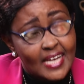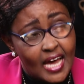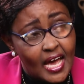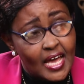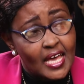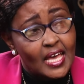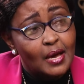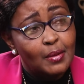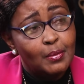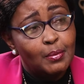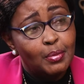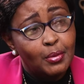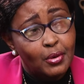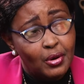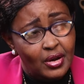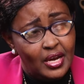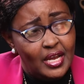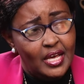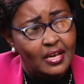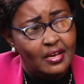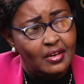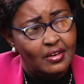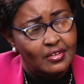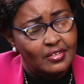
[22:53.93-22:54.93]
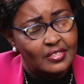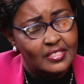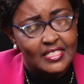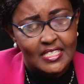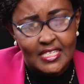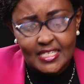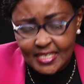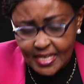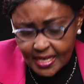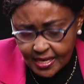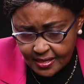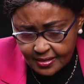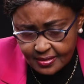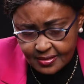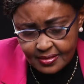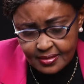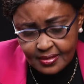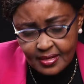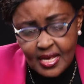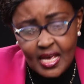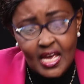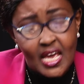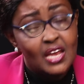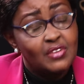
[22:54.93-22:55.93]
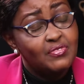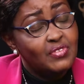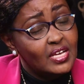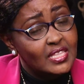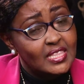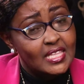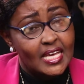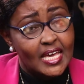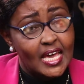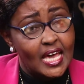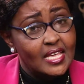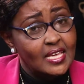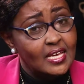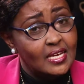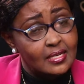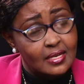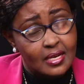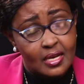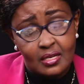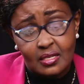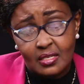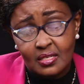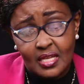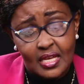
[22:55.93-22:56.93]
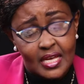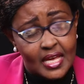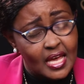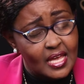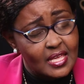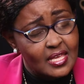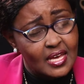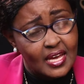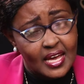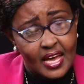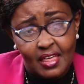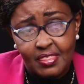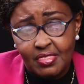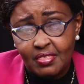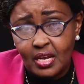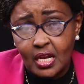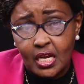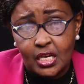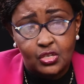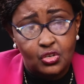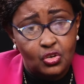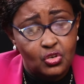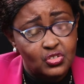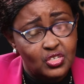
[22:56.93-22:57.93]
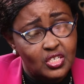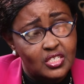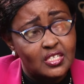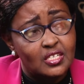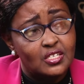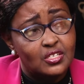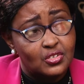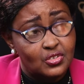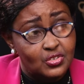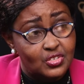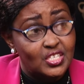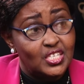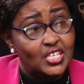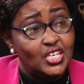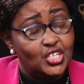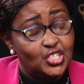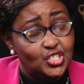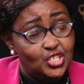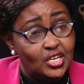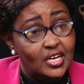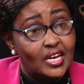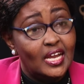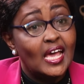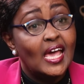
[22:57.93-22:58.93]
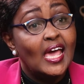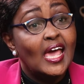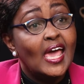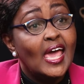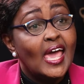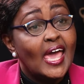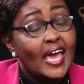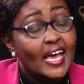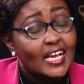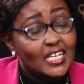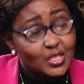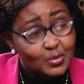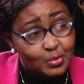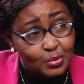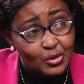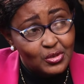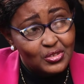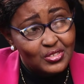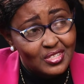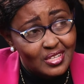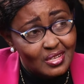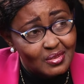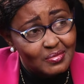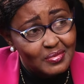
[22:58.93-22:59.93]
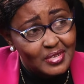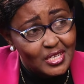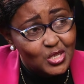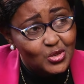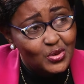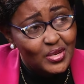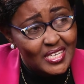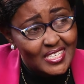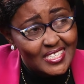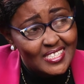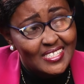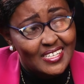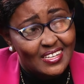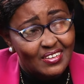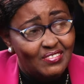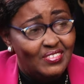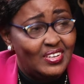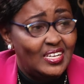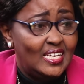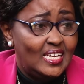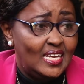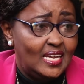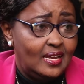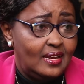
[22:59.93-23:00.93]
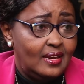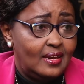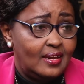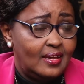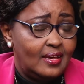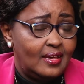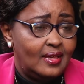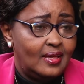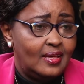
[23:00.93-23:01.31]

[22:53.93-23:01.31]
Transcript: diabolical. Is written. Yes. In fact, the Kenya Catholic Doctors Association exposed them in 2017